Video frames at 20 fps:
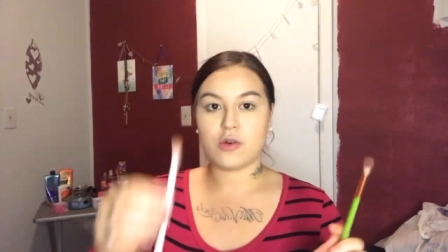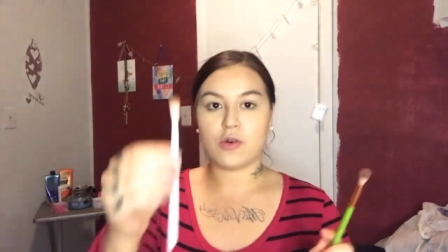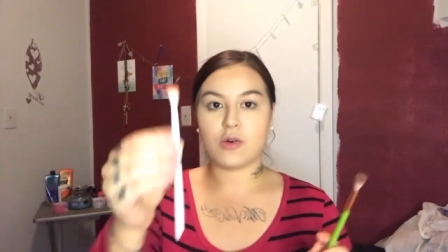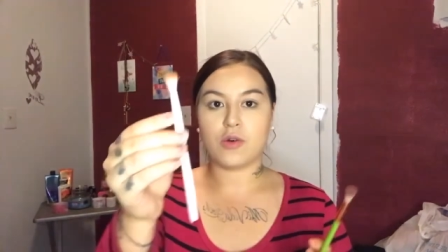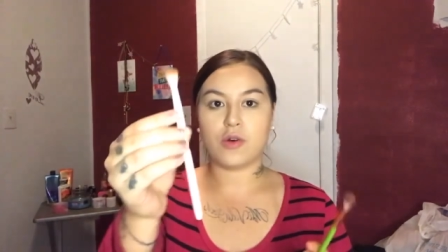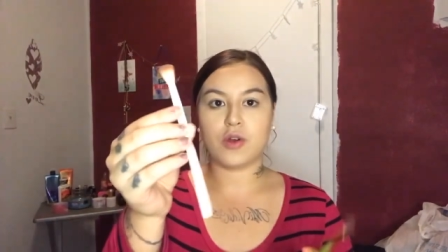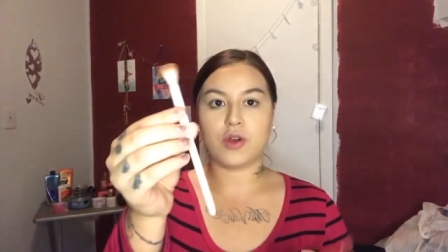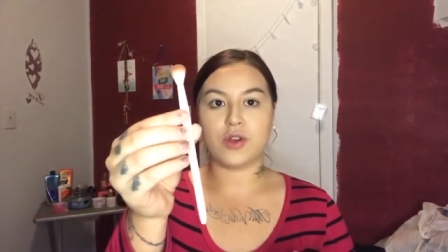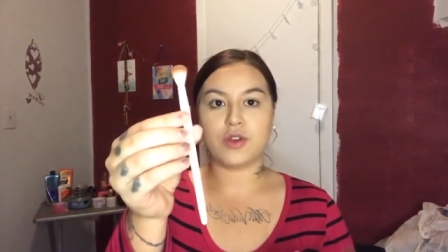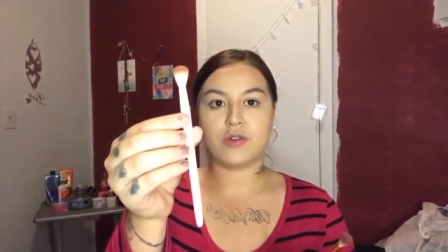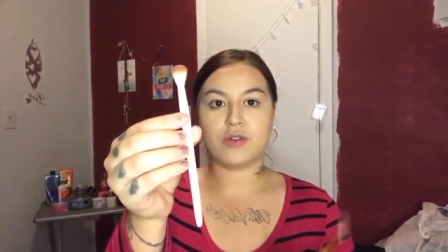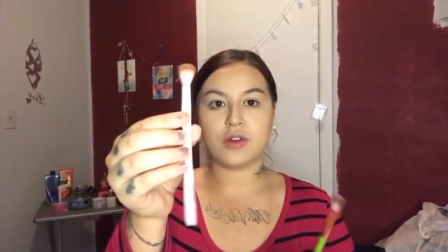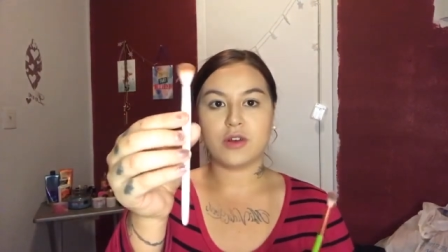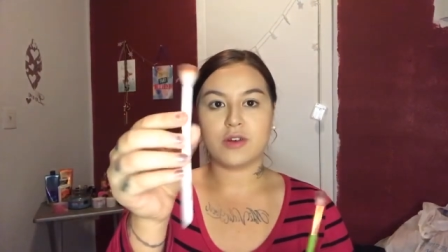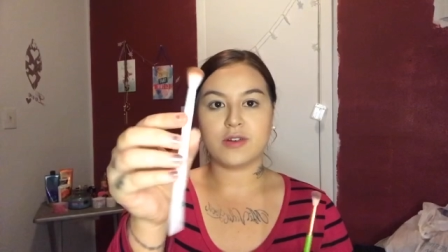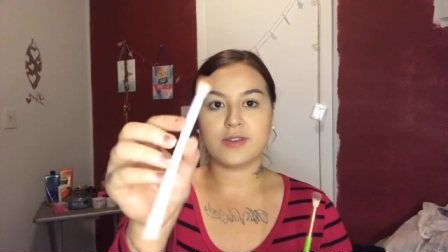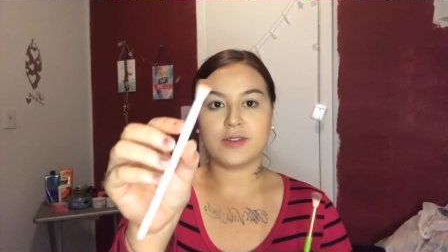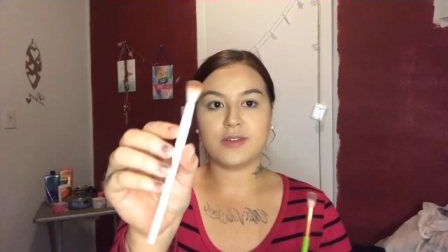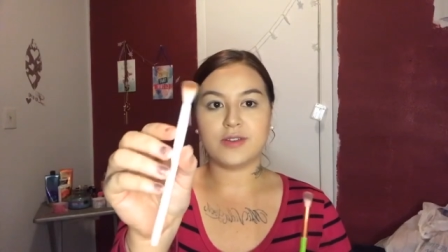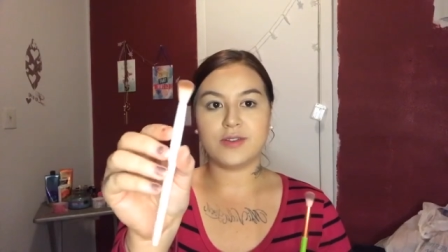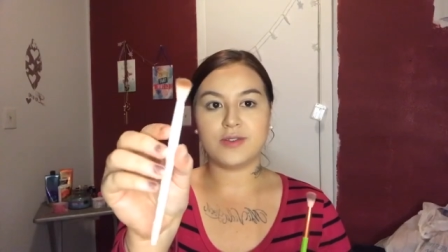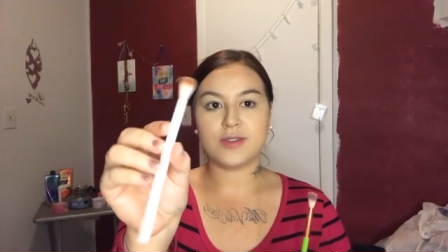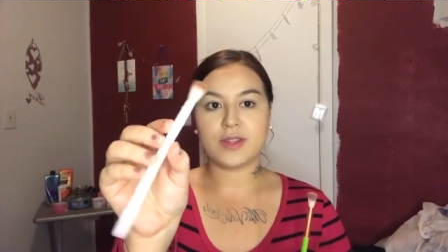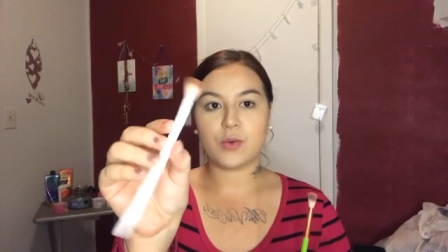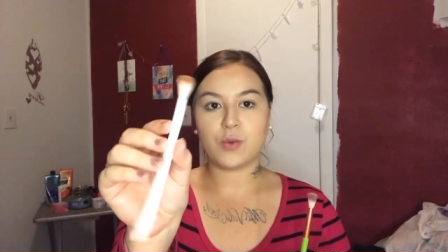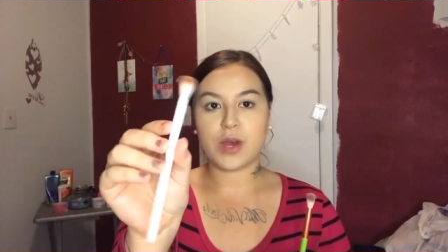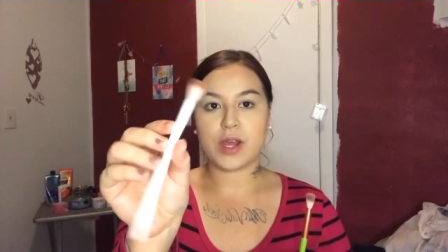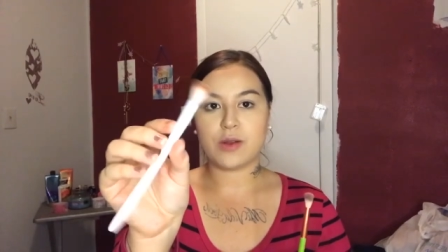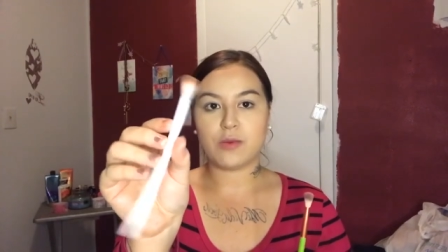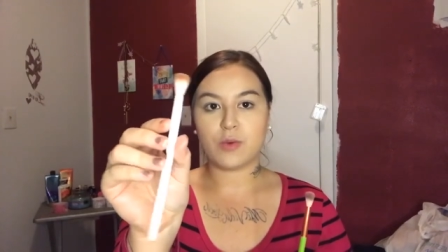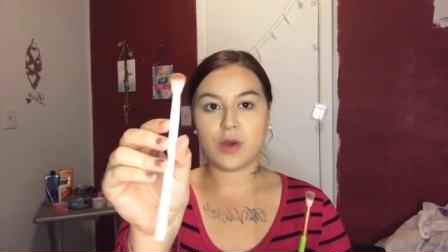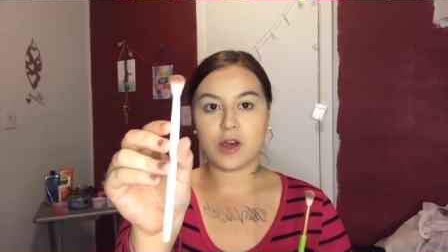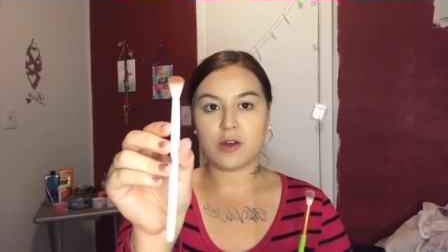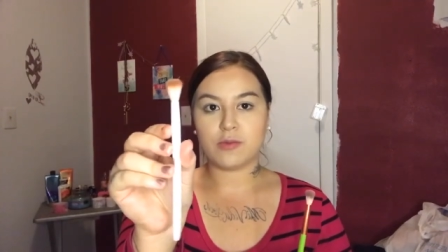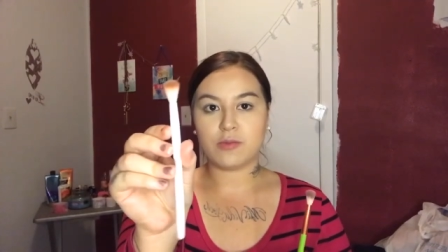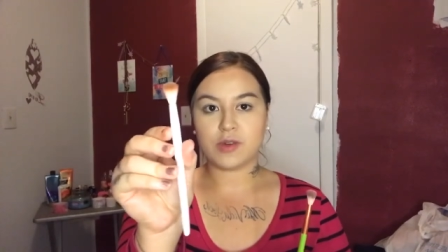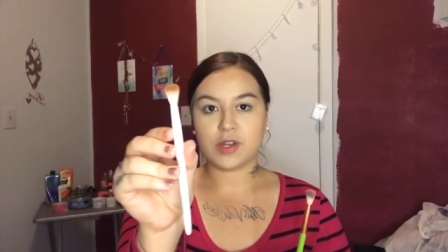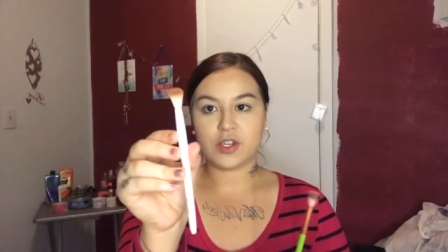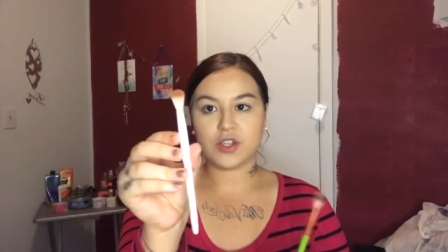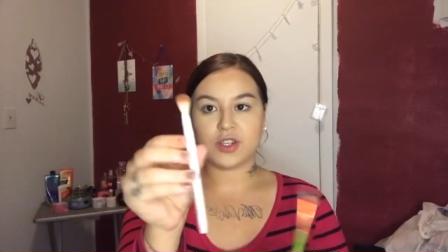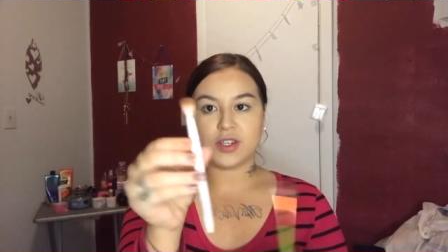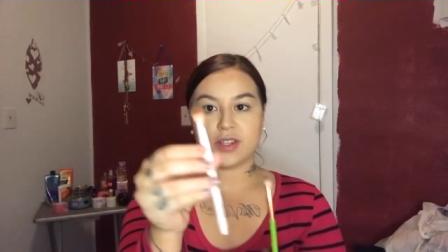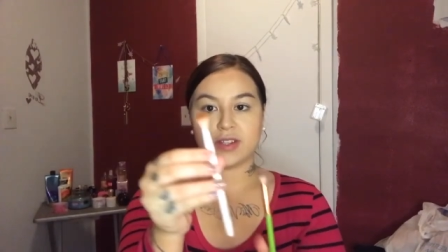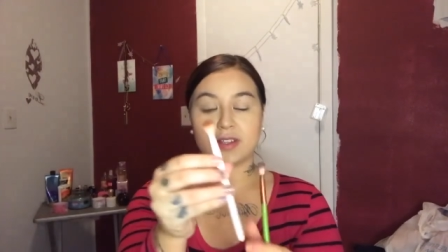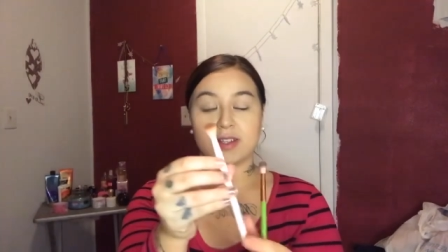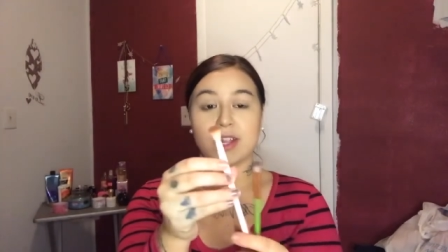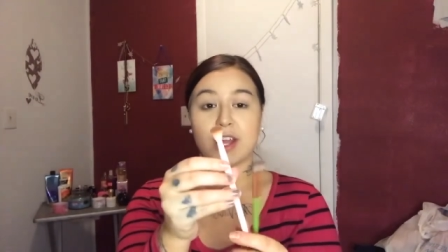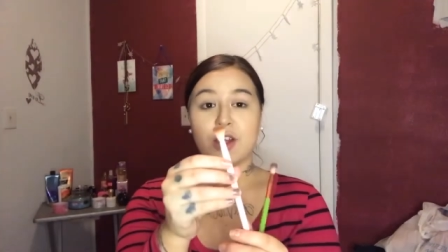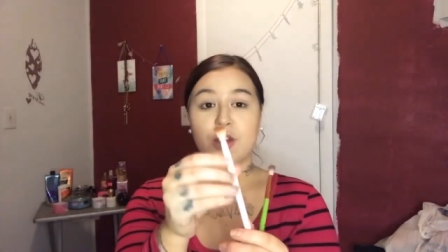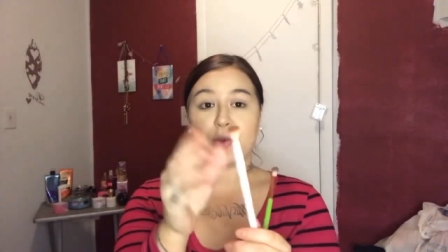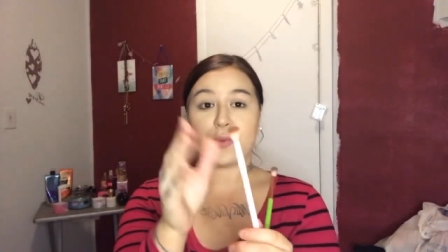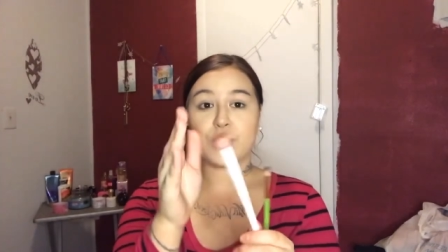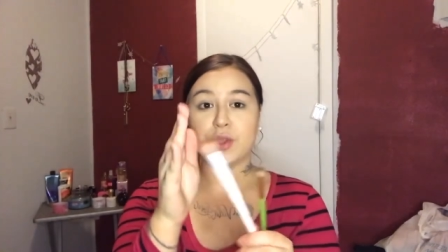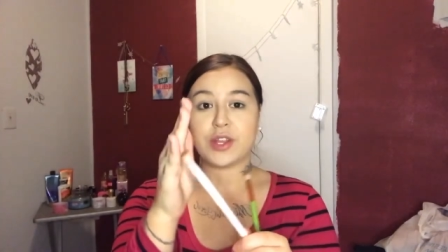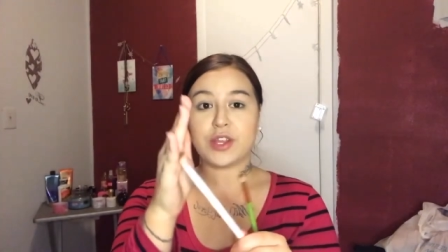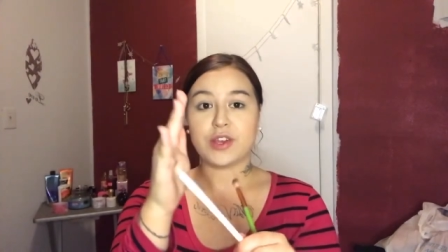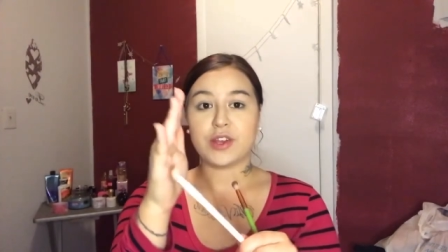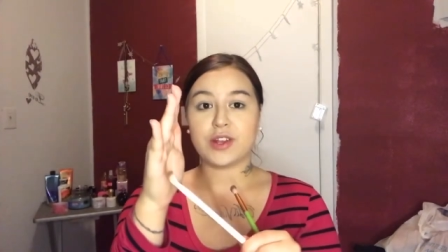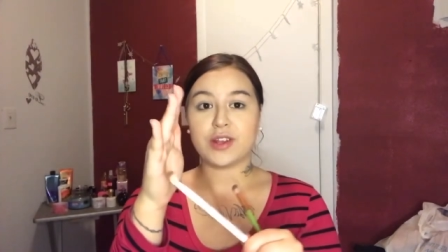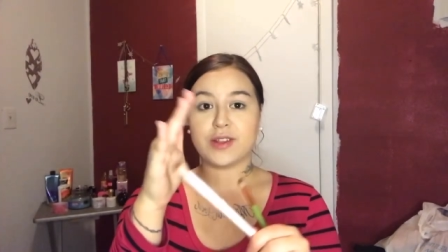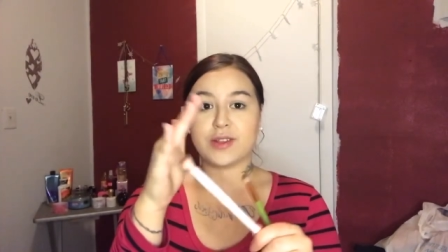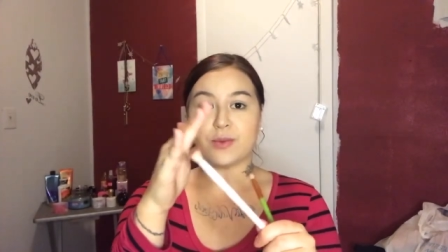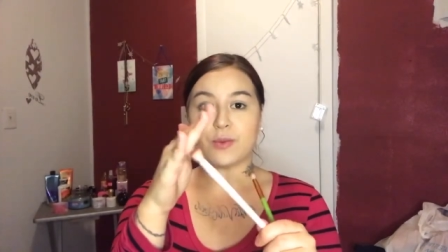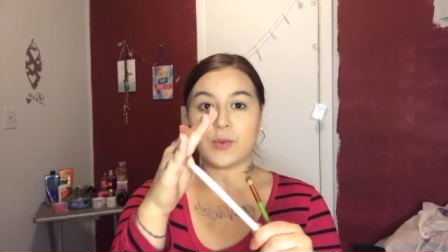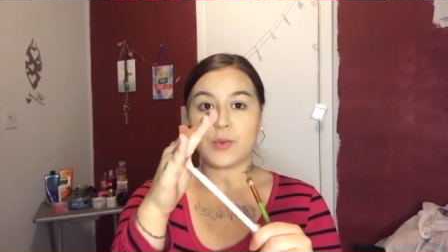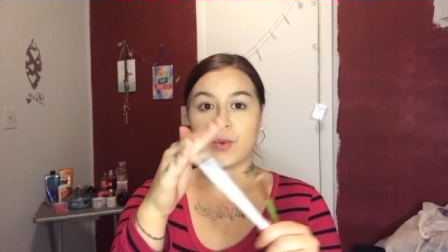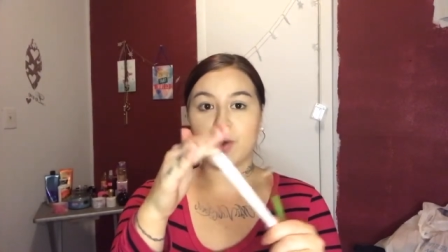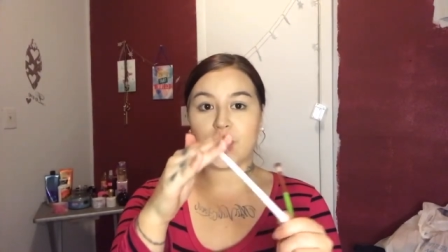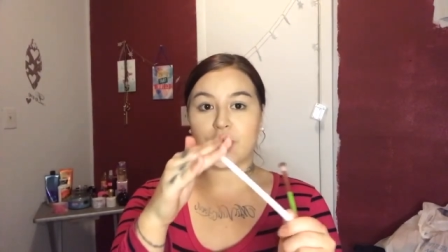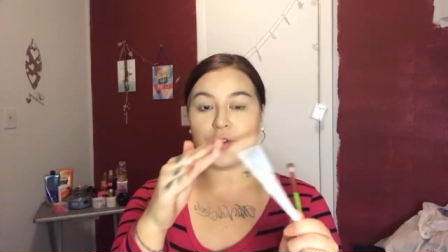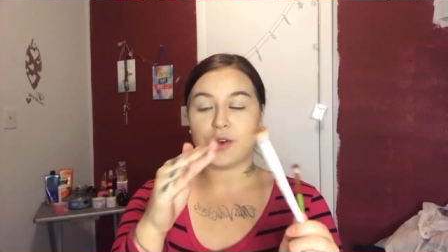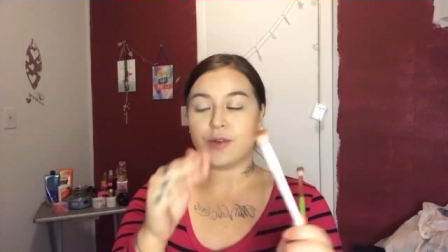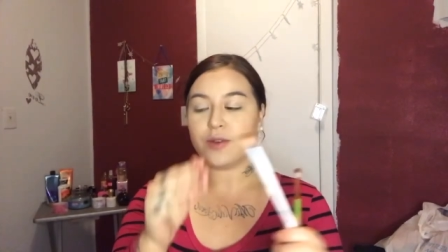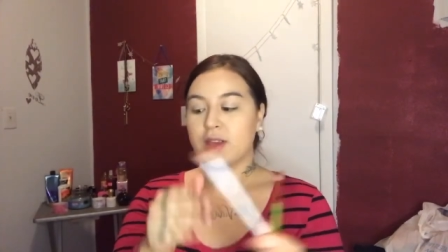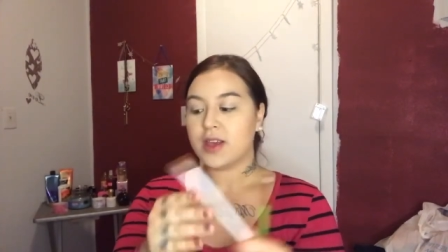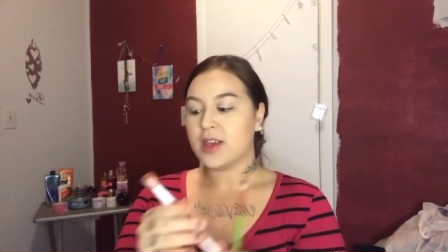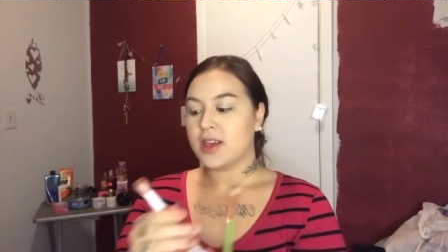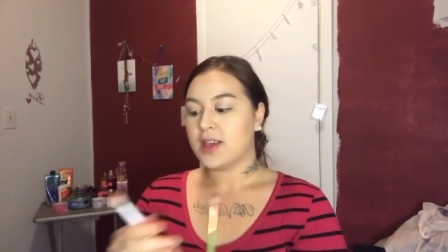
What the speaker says: or you can also use the Wet n Wild brushes. They are really good as well.